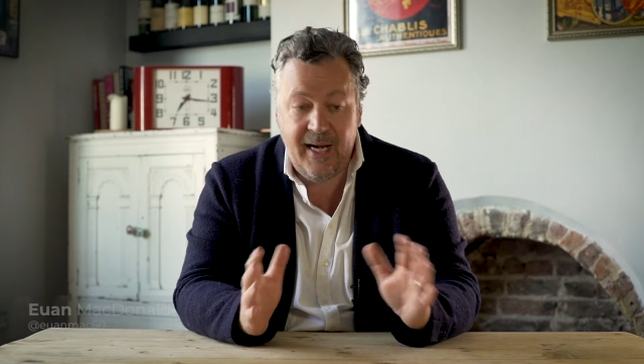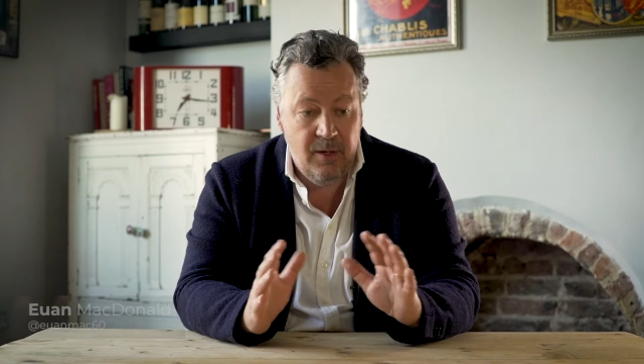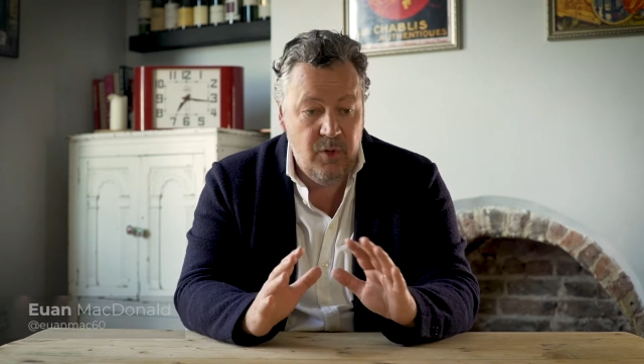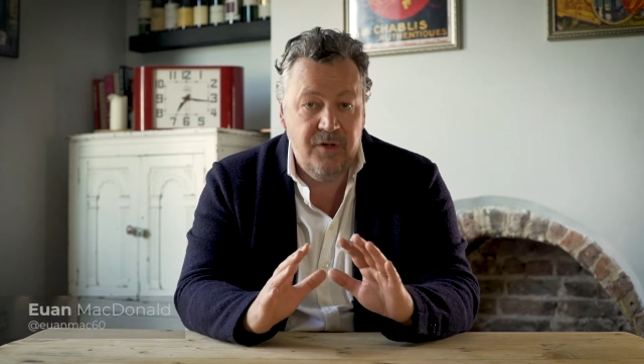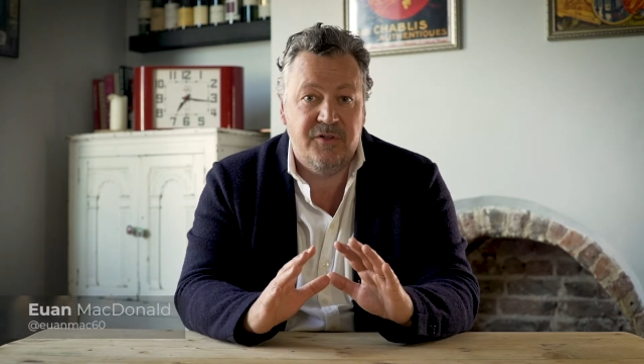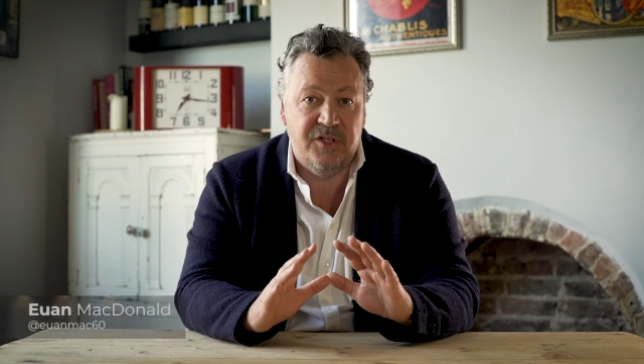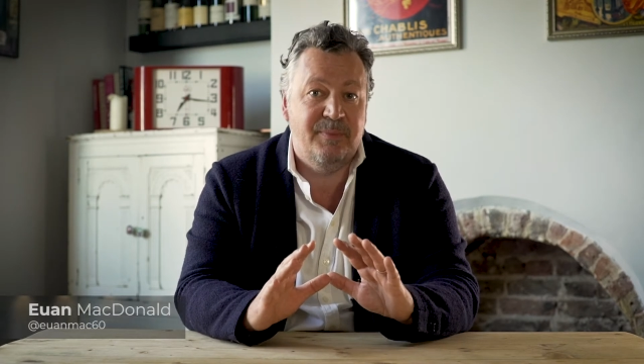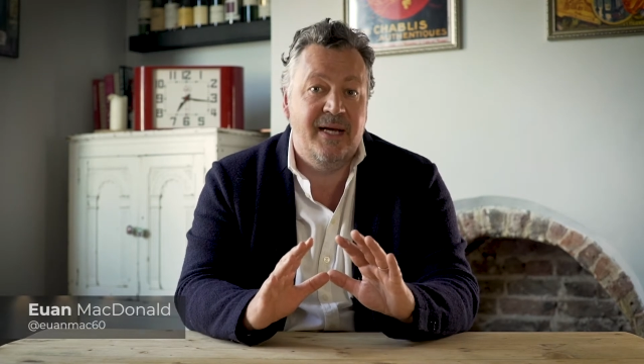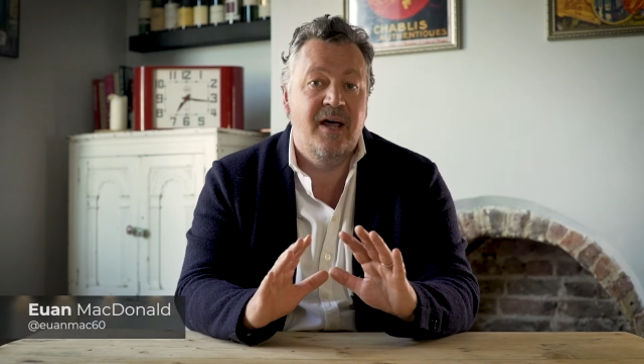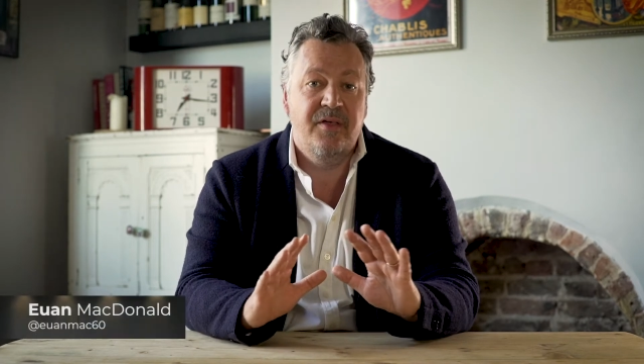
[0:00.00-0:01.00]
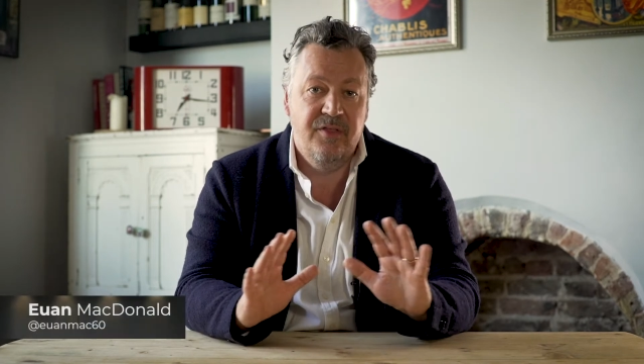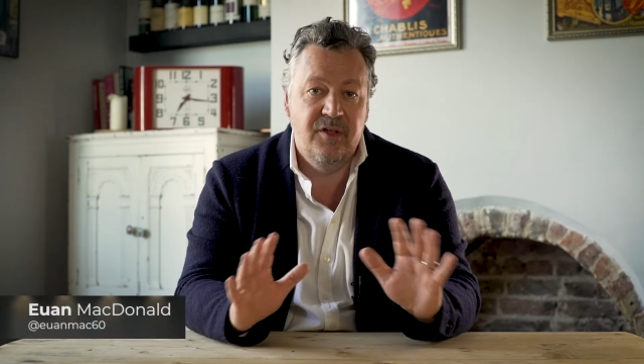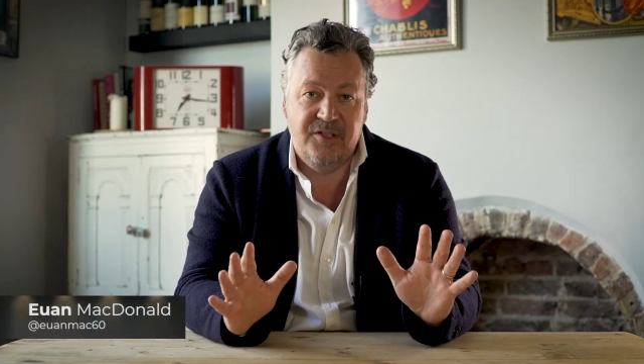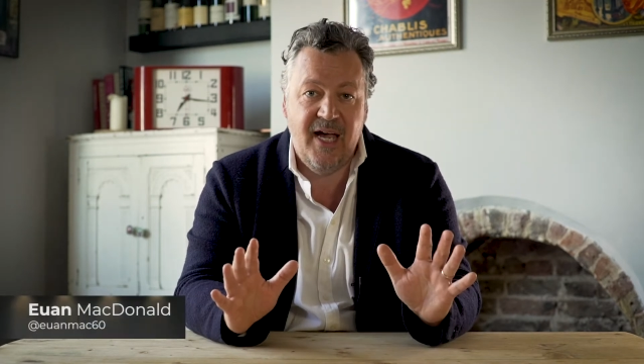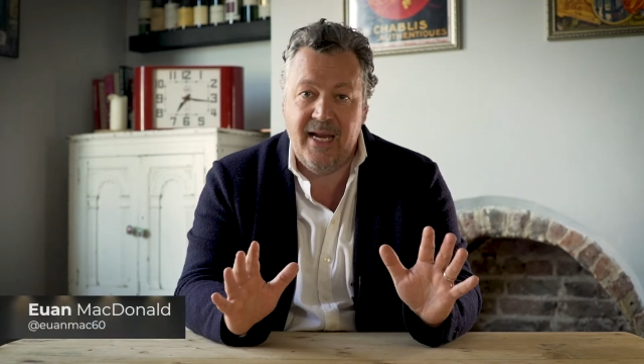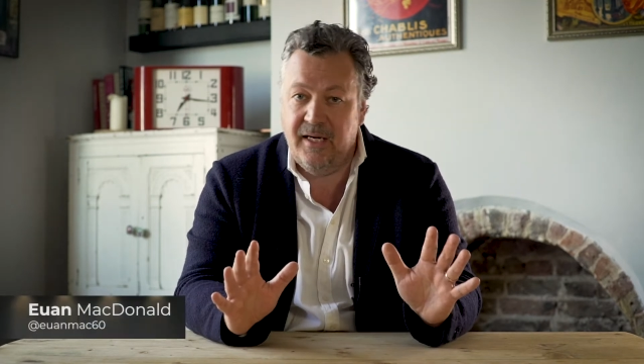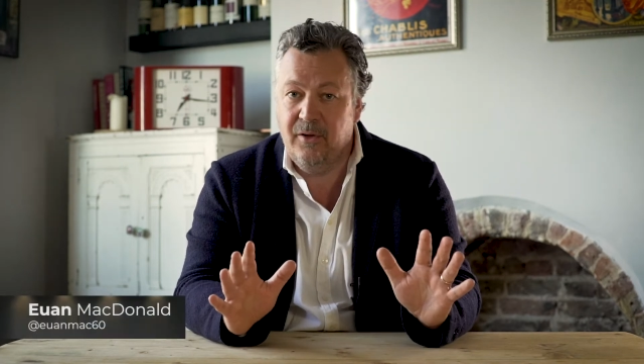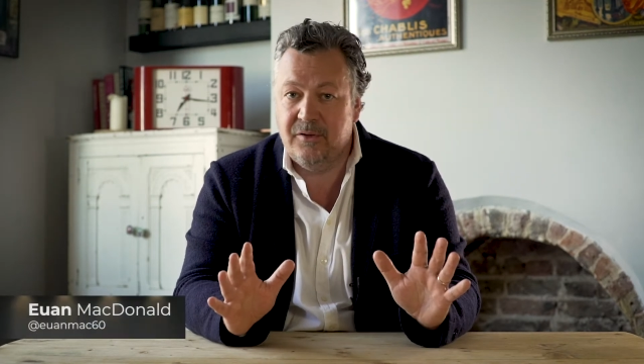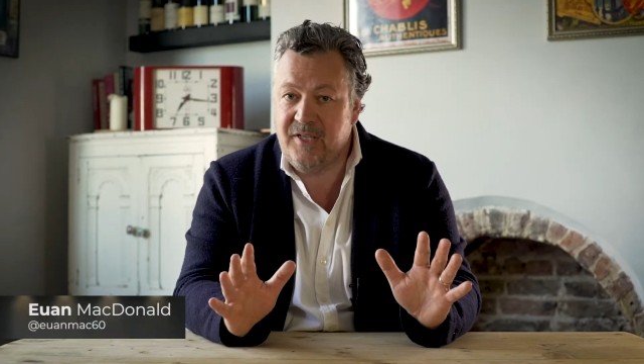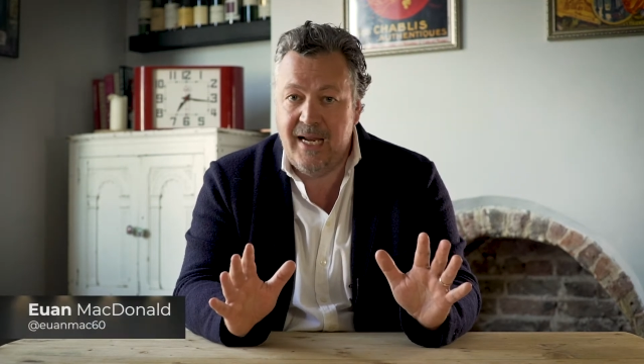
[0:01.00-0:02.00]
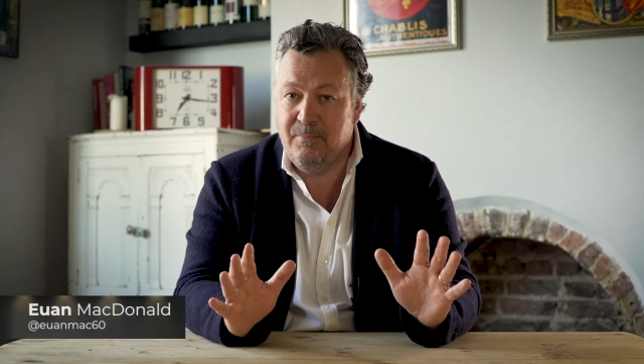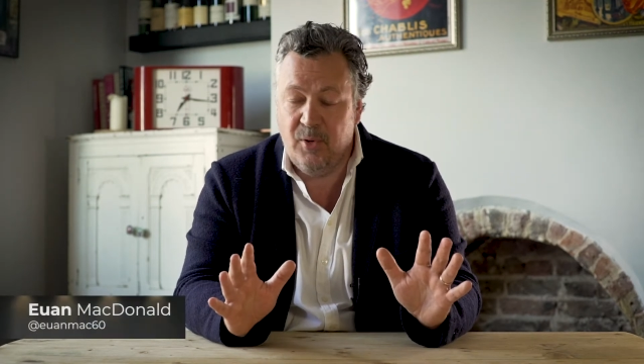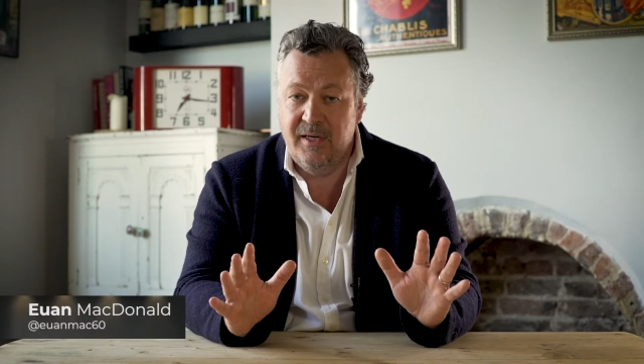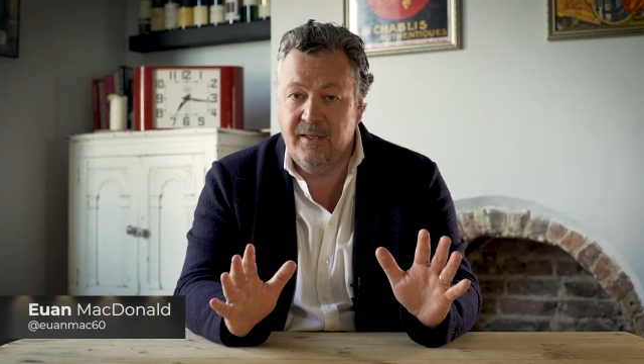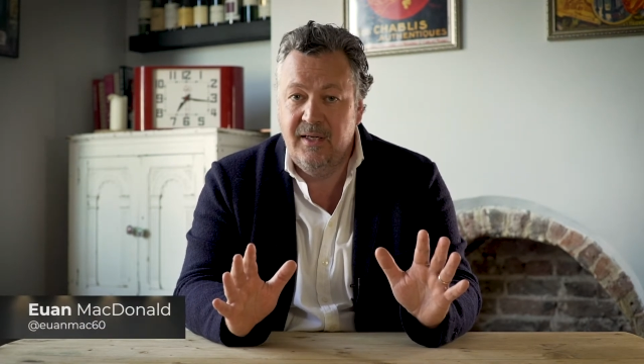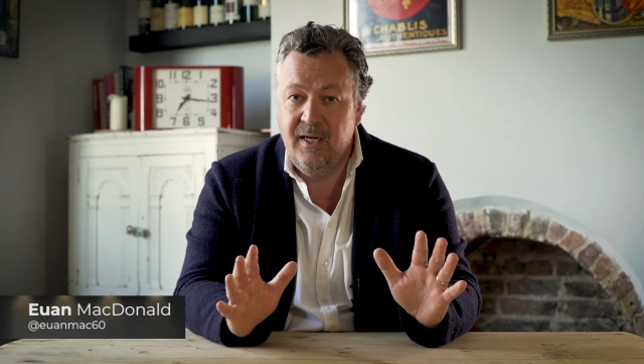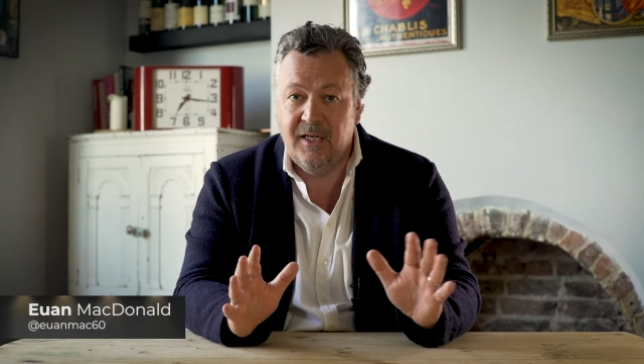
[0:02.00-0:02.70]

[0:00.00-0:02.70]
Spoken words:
and it would have just been the Tate, not Tate Britain,